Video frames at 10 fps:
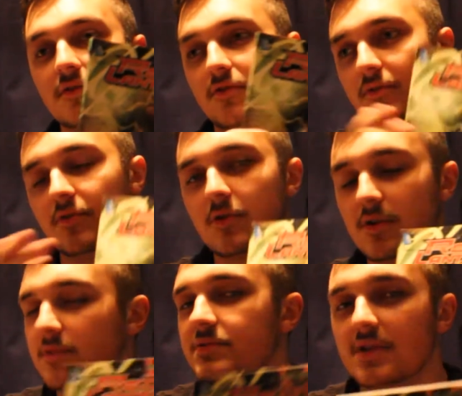Volume 4
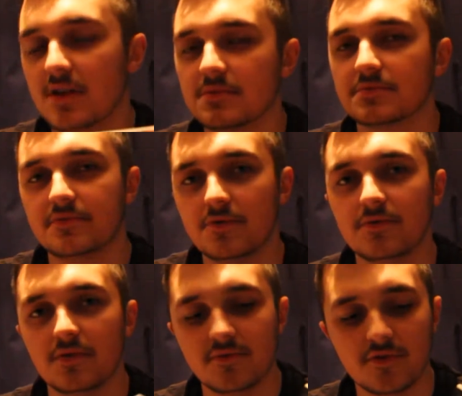obviously comes before
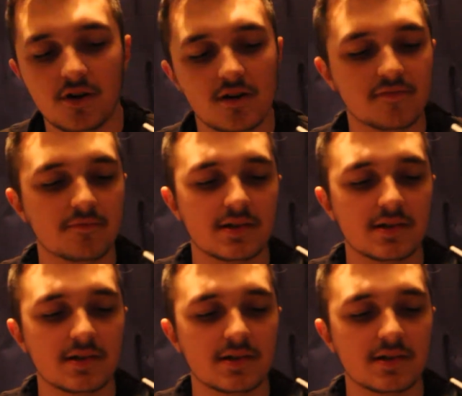Volume 5,